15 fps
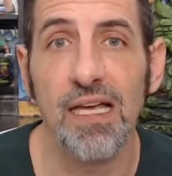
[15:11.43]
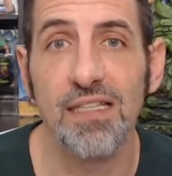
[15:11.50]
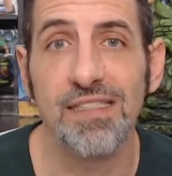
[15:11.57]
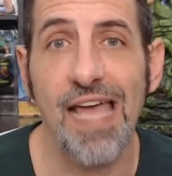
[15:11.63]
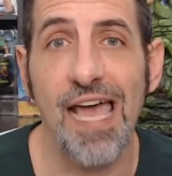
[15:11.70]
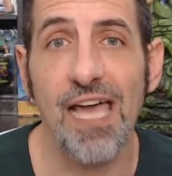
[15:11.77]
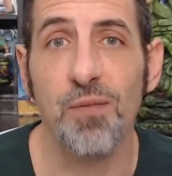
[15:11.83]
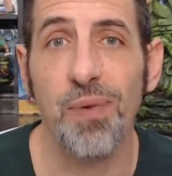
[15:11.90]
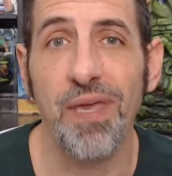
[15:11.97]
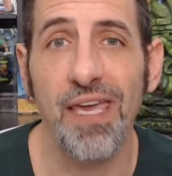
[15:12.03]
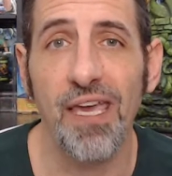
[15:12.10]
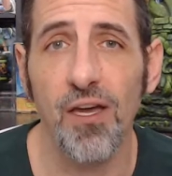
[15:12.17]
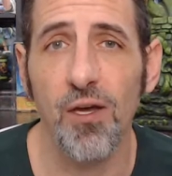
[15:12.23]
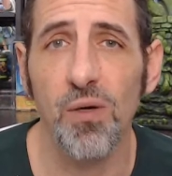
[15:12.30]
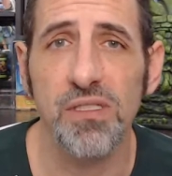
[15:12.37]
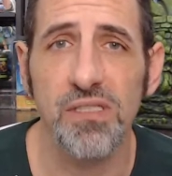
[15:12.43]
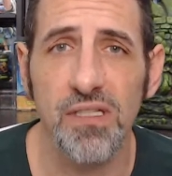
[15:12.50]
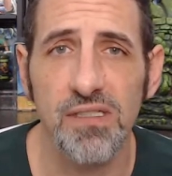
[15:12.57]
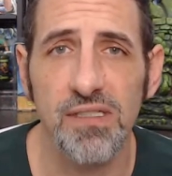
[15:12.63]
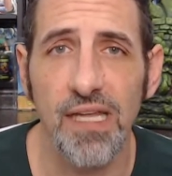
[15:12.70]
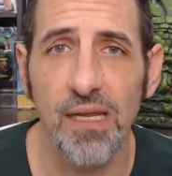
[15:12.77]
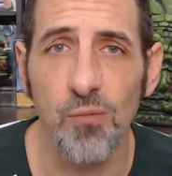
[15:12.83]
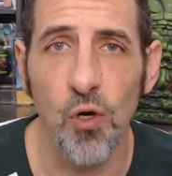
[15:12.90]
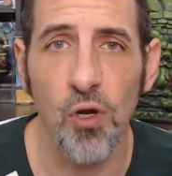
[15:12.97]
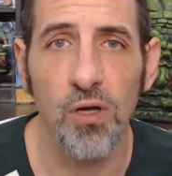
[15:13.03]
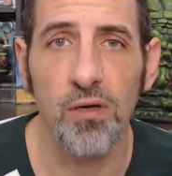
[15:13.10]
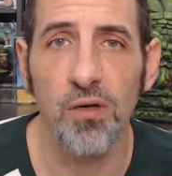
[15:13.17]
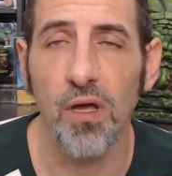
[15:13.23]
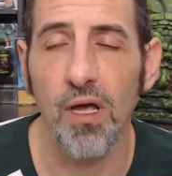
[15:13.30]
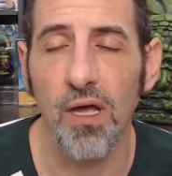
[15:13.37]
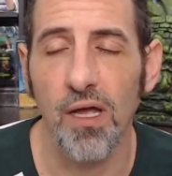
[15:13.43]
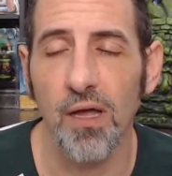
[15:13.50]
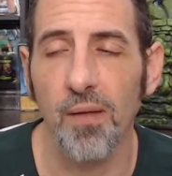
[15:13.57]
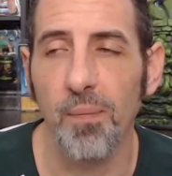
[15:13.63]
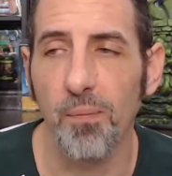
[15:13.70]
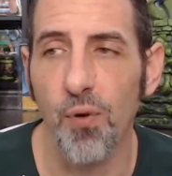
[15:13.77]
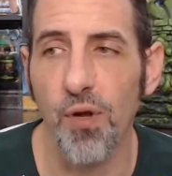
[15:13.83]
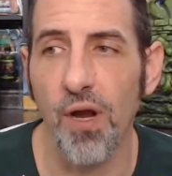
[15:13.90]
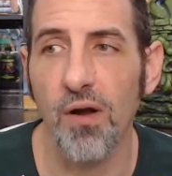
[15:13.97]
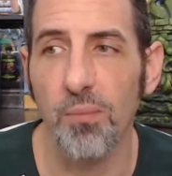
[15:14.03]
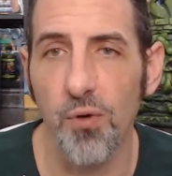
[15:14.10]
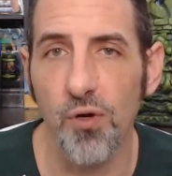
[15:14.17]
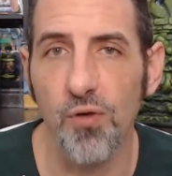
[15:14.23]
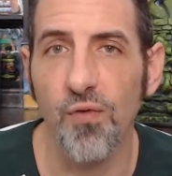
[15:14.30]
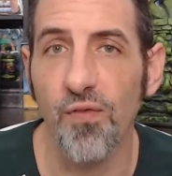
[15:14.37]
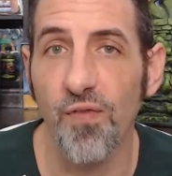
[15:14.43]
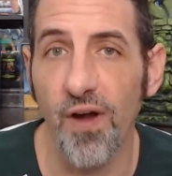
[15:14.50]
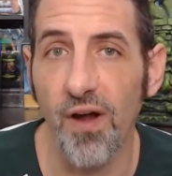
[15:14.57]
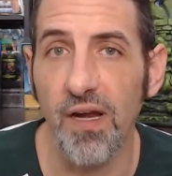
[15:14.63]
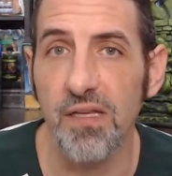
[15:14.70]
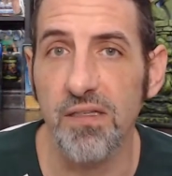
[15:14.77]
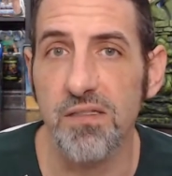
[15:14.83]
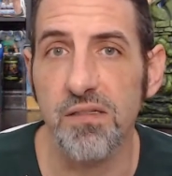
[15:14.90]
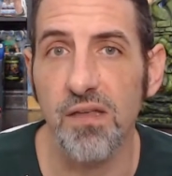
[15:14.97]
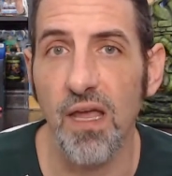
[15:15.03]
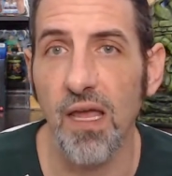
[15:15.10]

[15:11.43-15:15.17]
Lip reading: Zach P, I always say his name wrong, put out a book for variants.